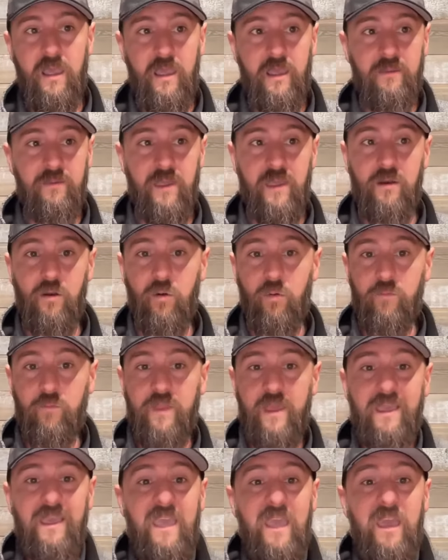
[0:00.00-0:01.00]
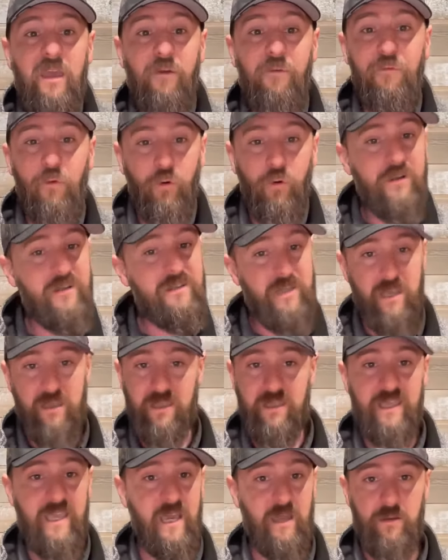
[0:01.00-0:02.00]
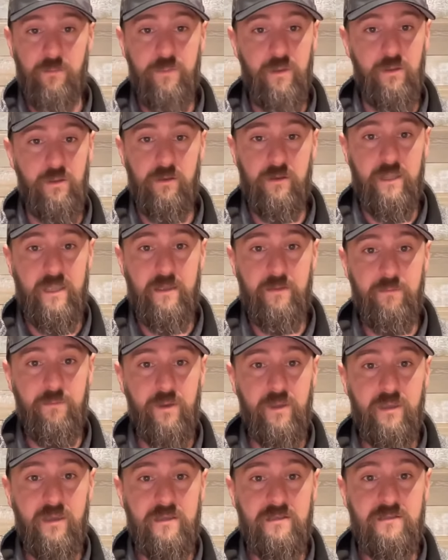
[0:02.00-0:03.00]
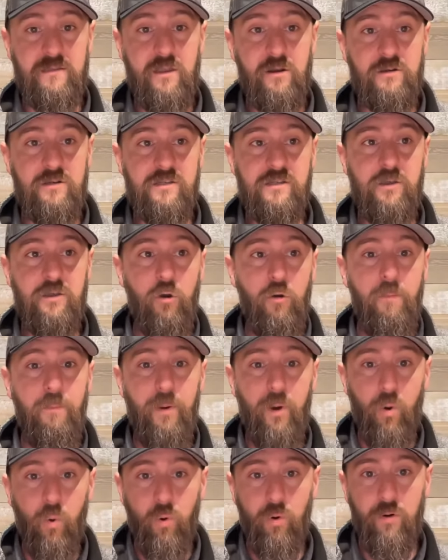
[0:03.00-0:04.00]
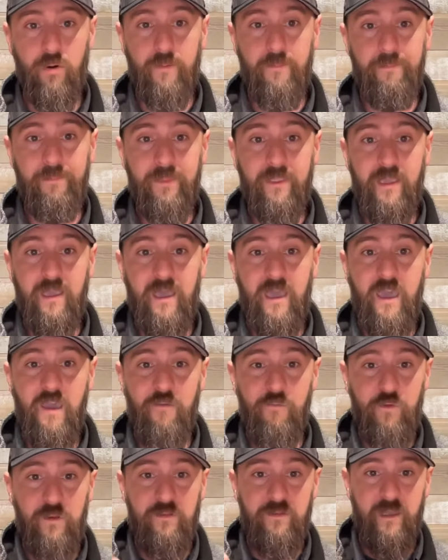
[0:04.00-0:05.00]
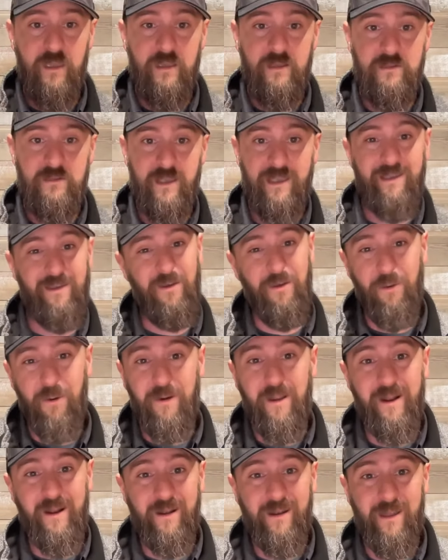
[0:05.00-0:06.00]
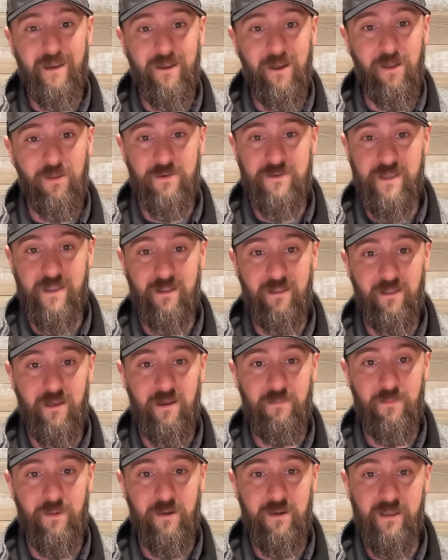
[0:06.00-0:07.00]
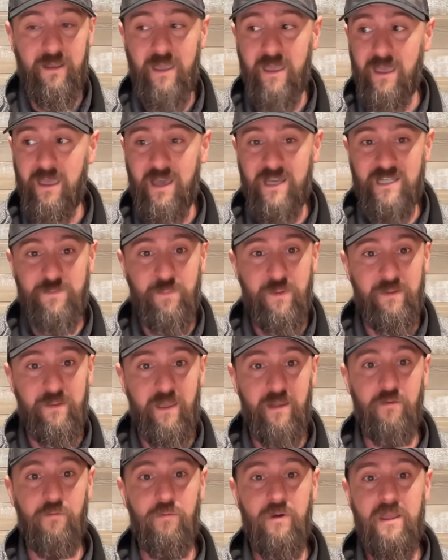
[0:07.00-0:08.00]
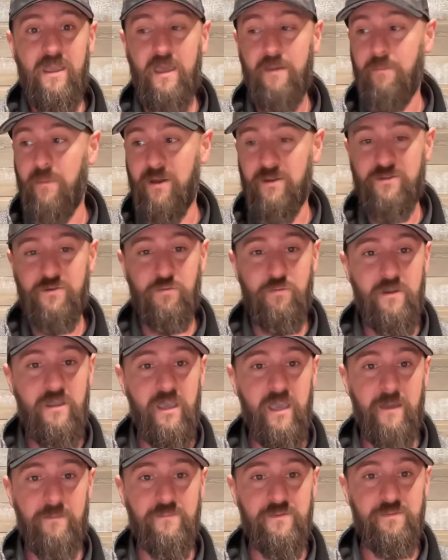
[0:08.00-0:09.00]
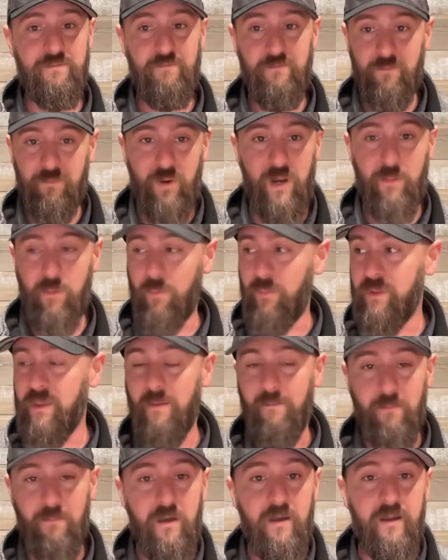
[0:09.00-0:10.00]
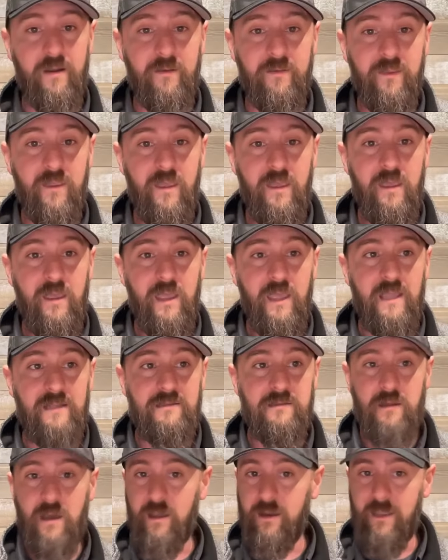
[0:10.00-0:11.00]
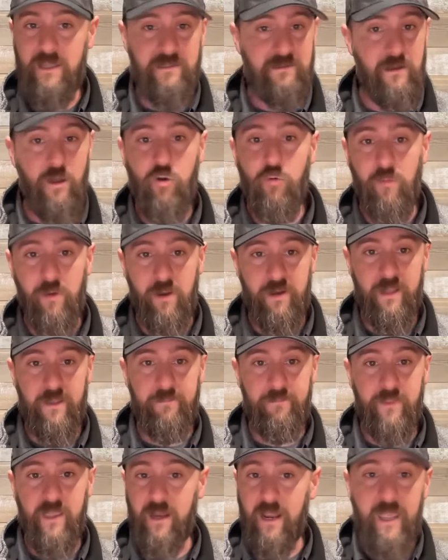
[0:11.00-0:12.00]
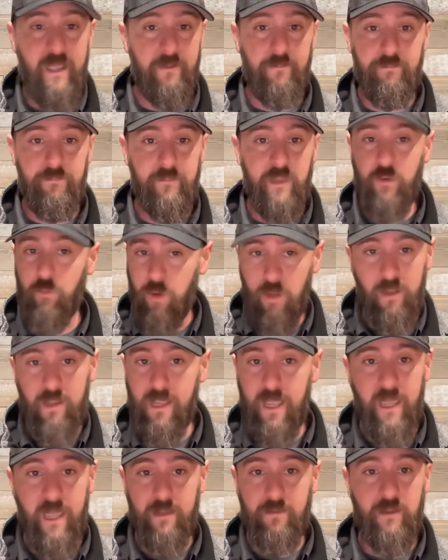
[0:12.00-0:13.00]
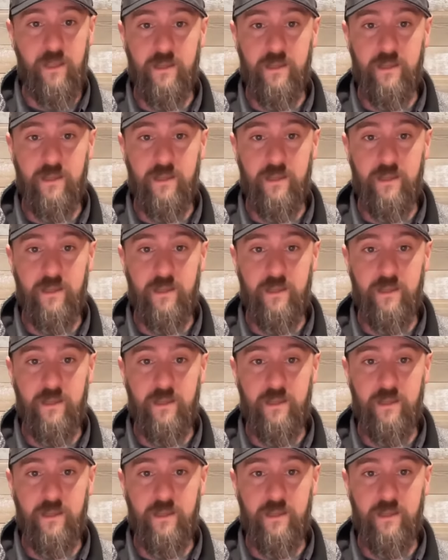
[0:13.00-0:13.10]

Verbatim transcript: They don't, they can't afford to take accountability because they're so poor. Everything's like $199 ain't a lot of money. I spend that in rehab, monster rehabs probably a month. It's not, it's no money. It ain't, it really ain't.